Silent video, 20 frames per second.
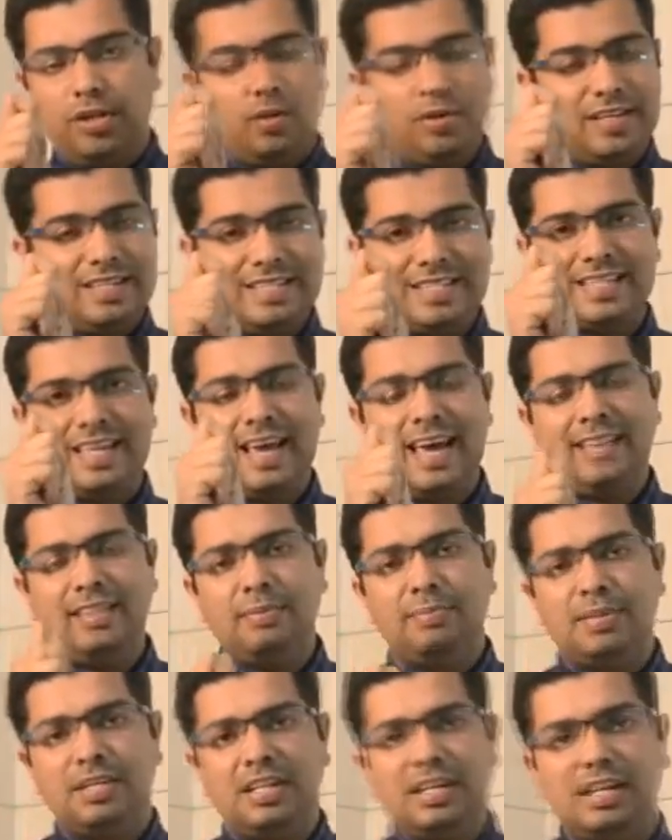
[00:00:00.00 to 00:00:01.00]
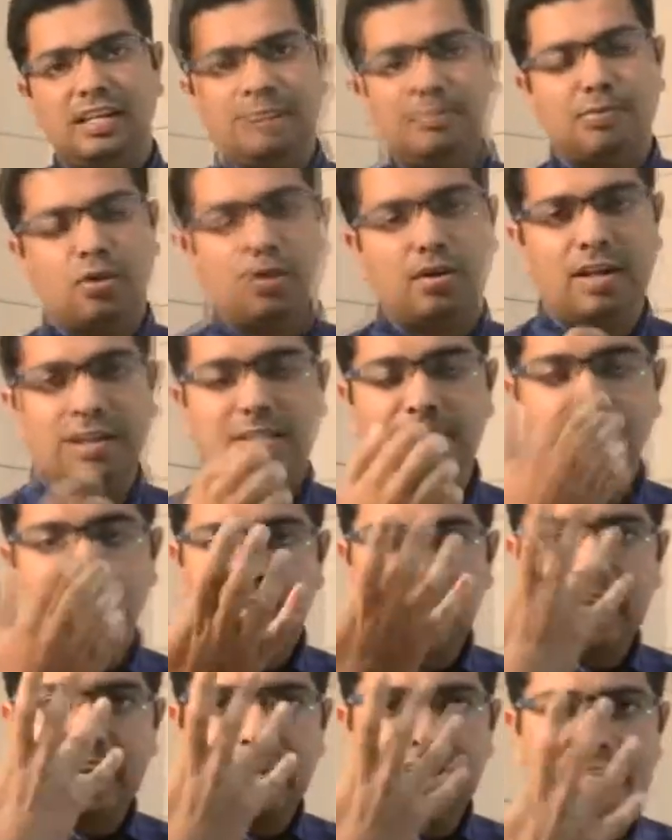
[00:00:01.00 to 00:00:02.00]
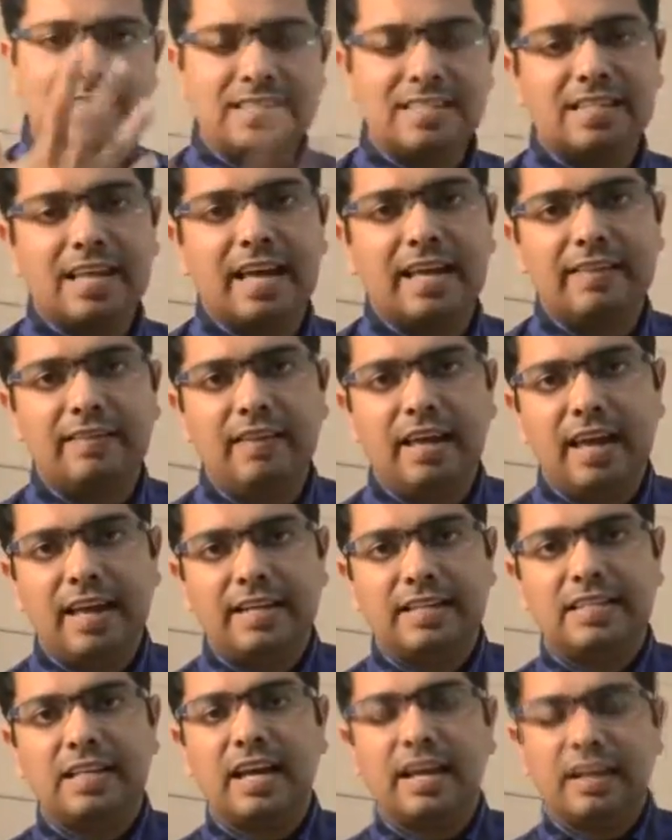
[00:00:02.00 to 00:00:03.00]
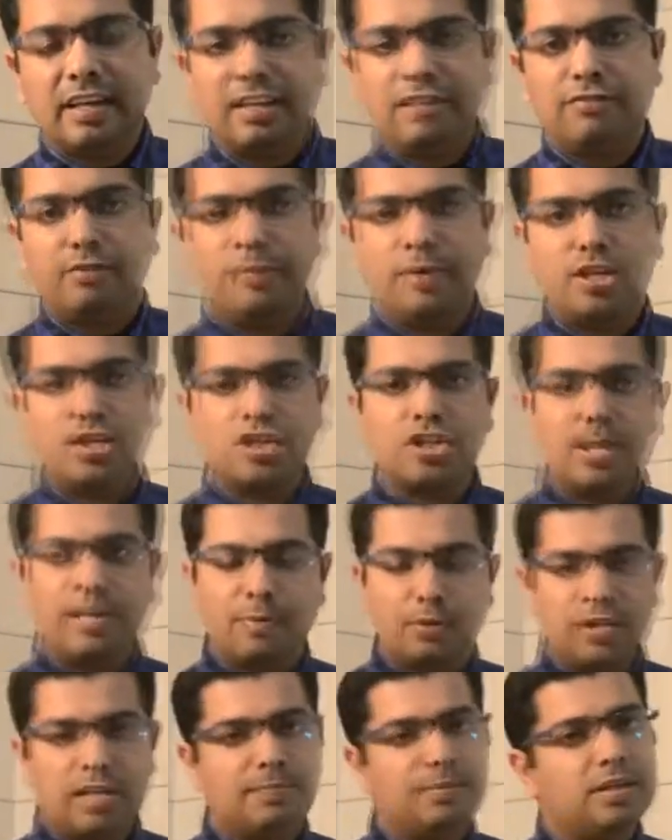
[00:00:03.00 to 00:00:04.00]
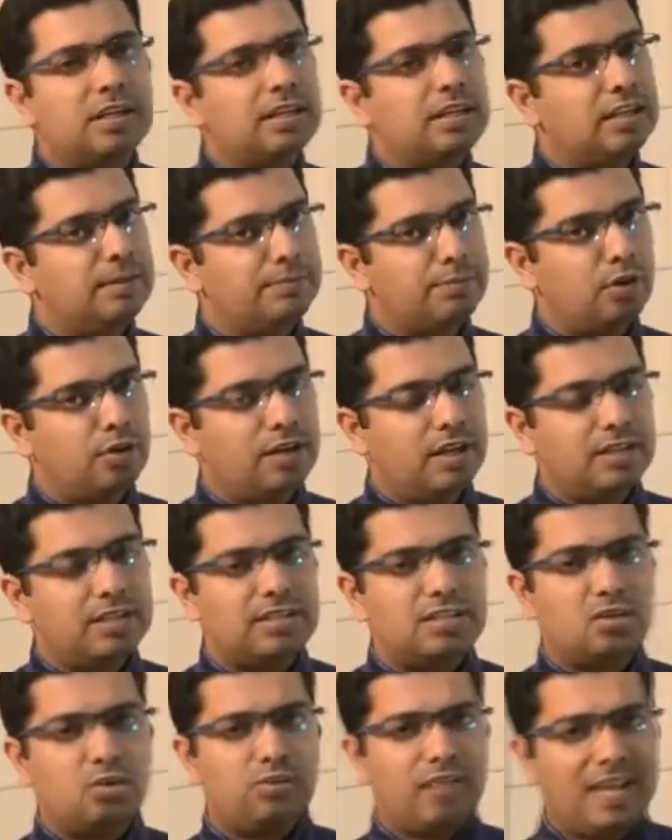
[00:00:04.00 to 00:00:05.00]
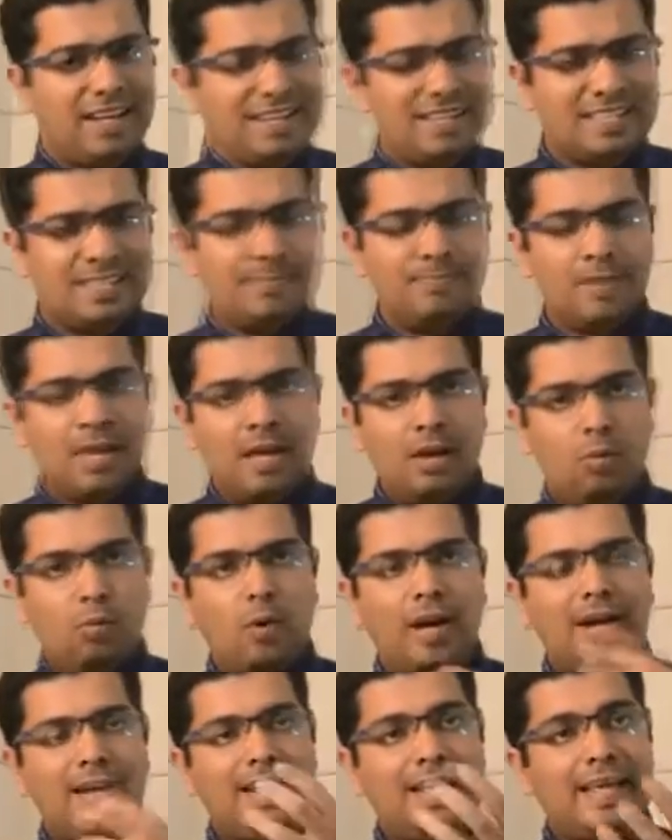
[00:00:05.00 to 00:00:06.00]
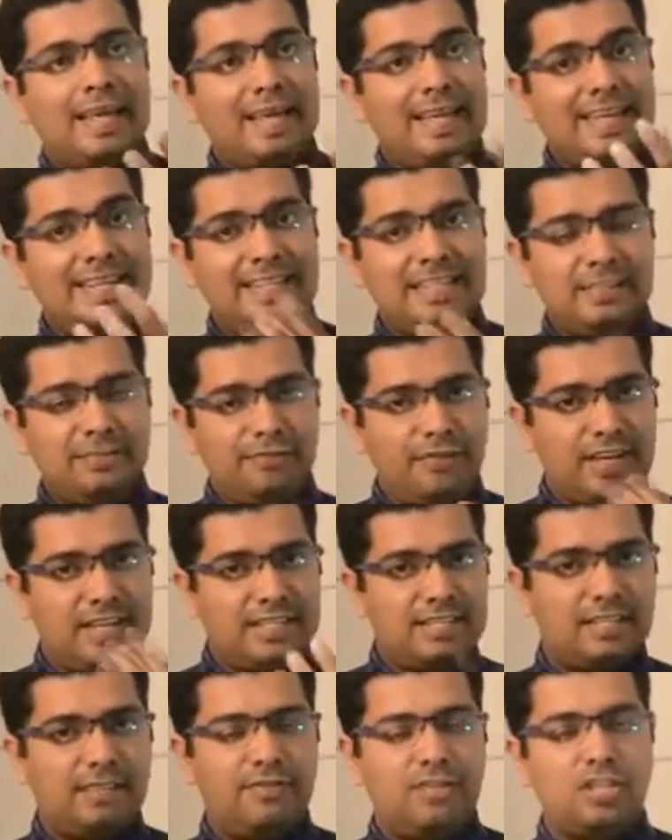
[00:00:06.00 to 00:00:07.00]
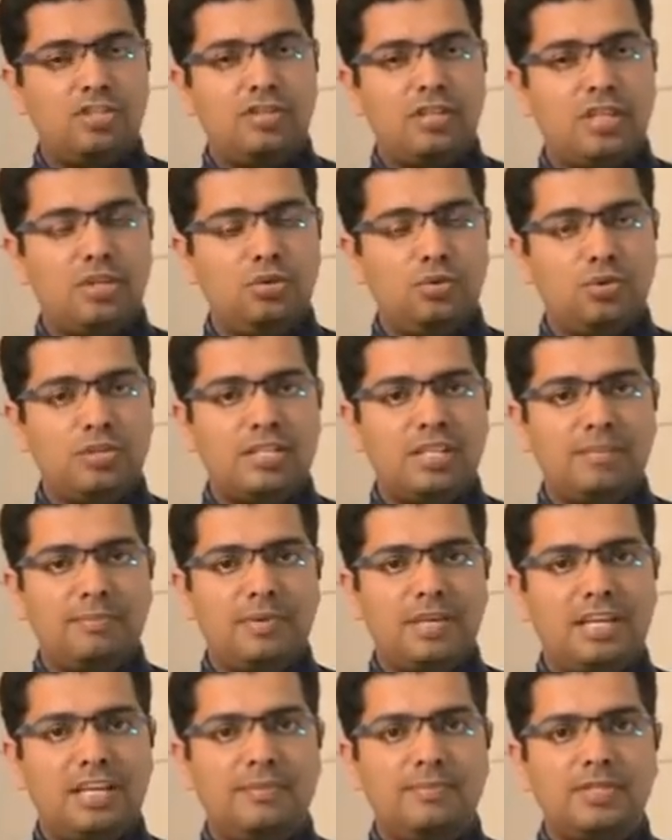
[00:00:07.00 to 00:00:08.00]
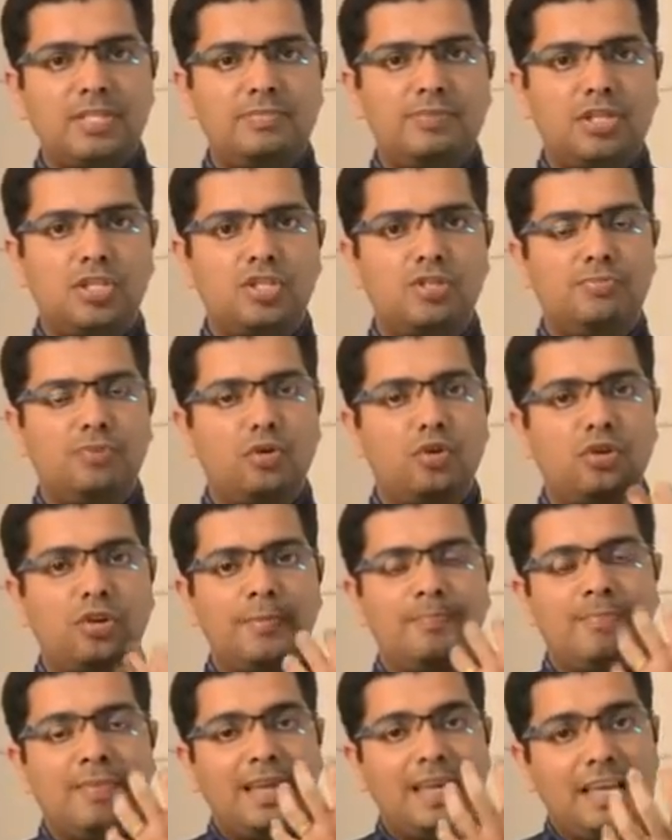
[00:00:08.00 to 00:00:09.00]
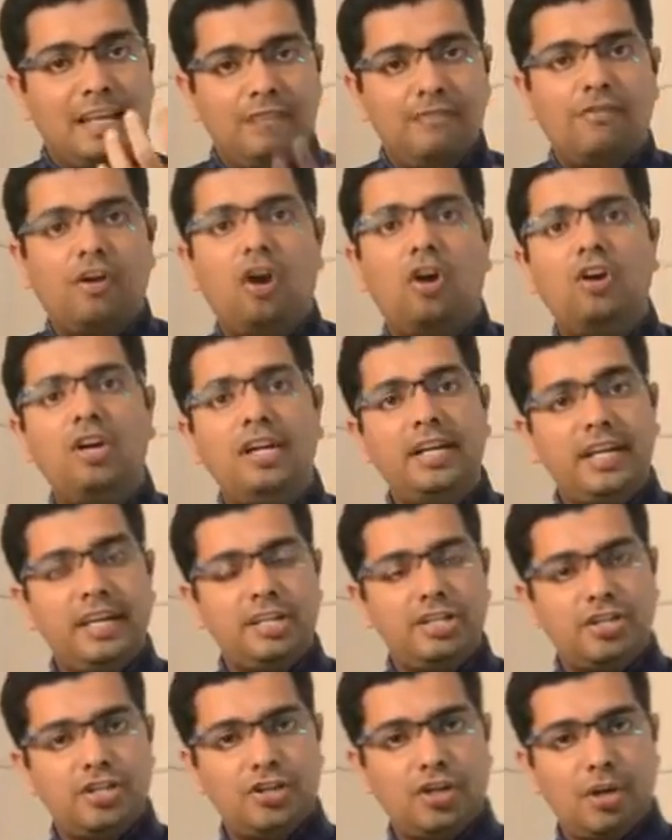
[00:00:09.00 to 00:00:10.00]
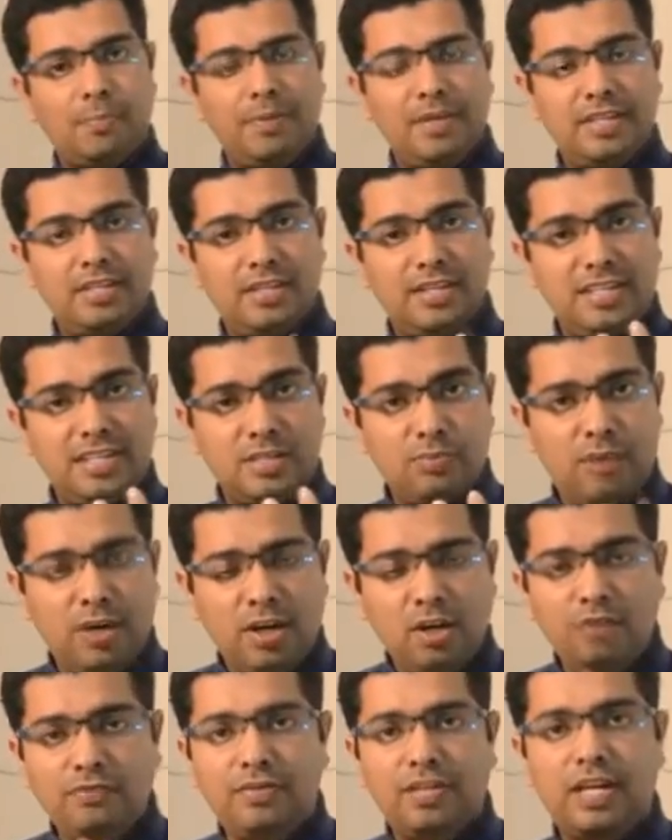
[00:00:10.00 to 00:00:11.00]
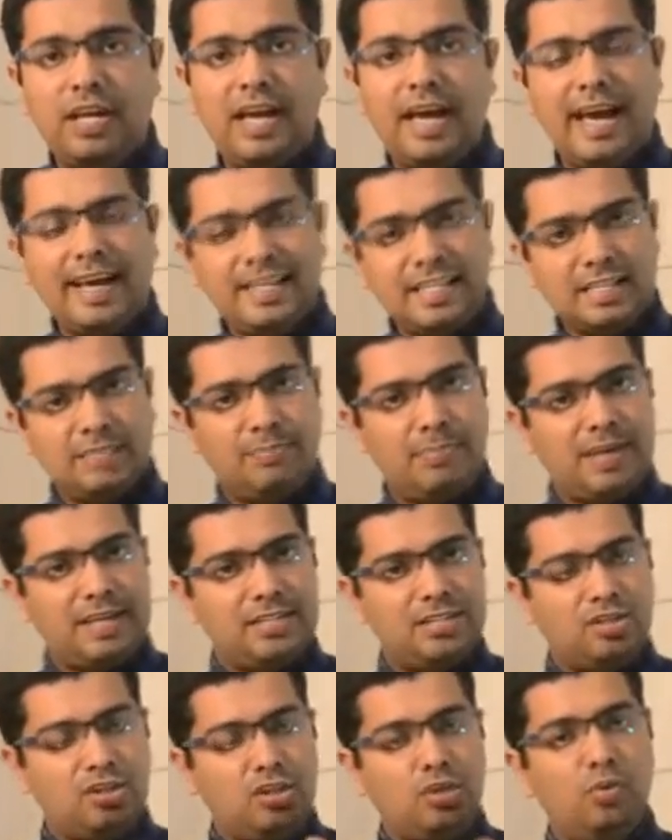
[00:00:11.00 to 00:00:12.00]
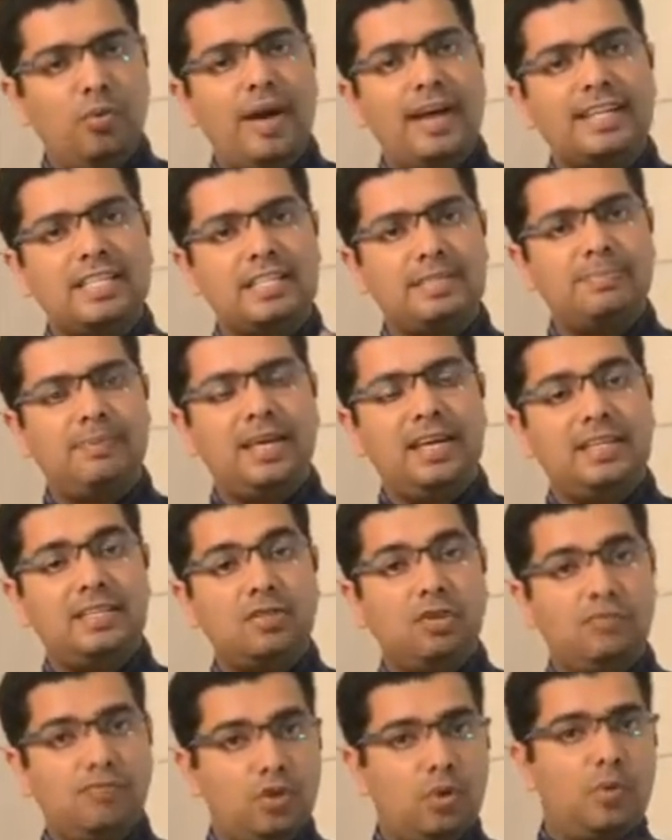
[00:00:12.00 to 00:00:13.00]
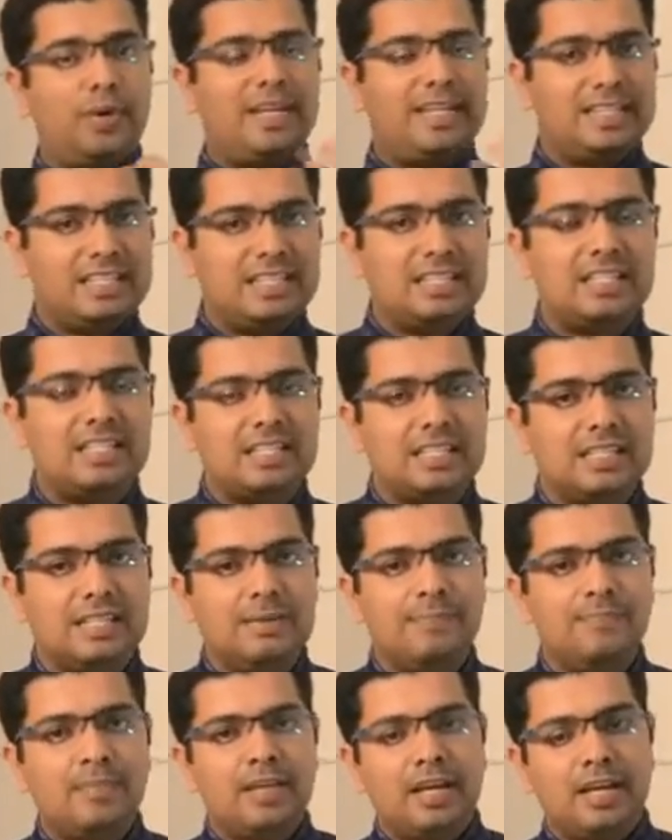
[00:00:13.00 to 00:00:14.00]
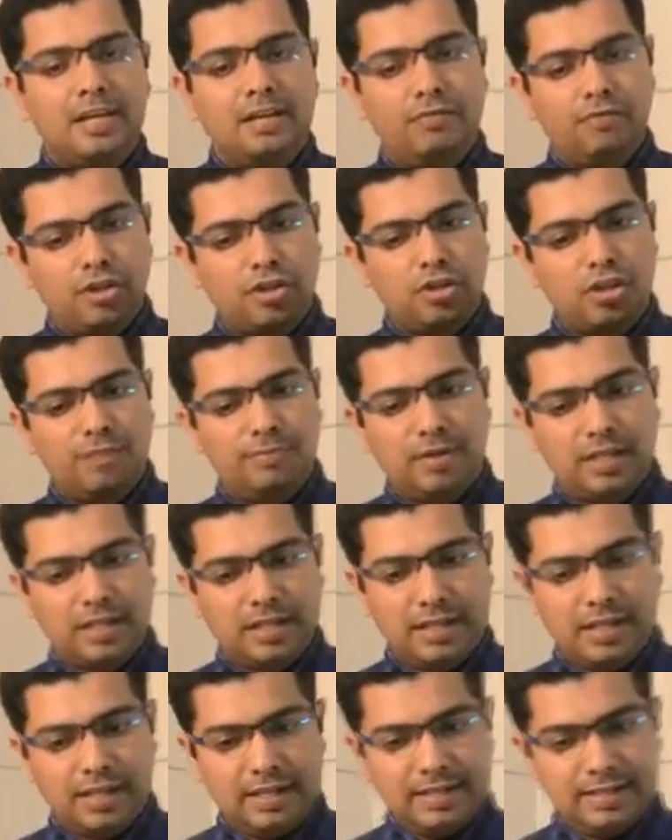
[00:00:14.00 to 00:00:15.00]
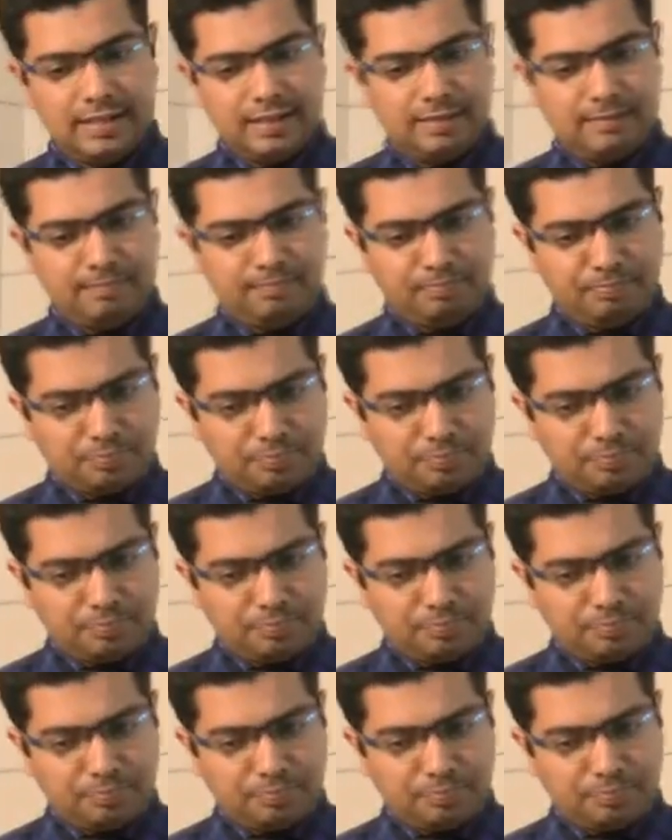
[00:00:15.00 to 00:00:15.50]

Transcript: You can scan the particular product and understand the entire information about that particular product. So that is one interface in which the user becomes much more involved in shopping. So that is one of the aspects, new aspects of going digital in visual merchandising.